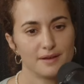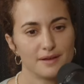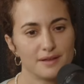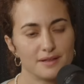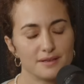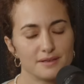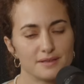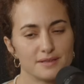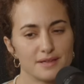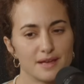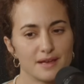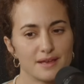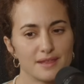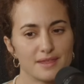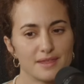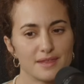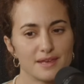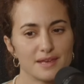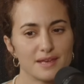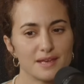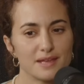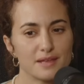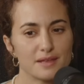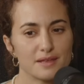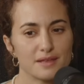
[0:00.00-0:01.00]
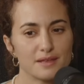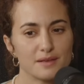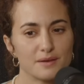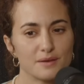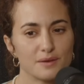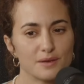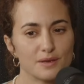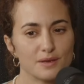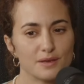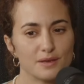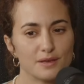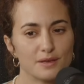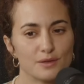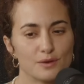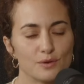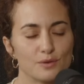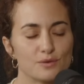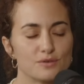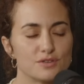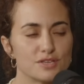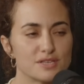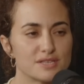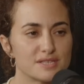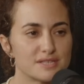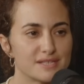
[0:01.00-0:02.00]
And I think, you
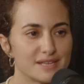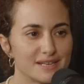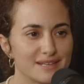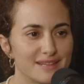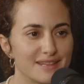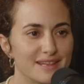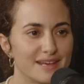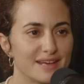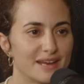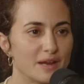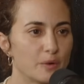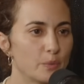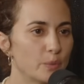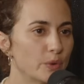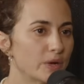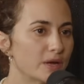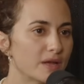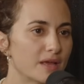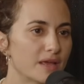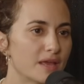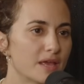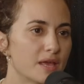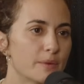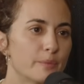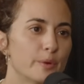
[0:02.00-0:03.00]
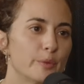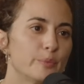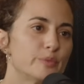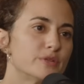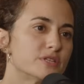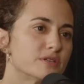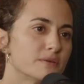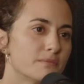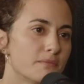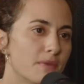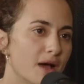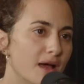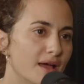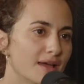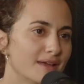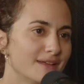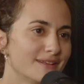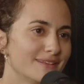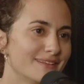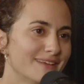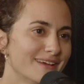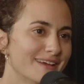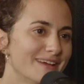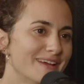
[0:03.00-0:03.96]
just said that, and what came up to mind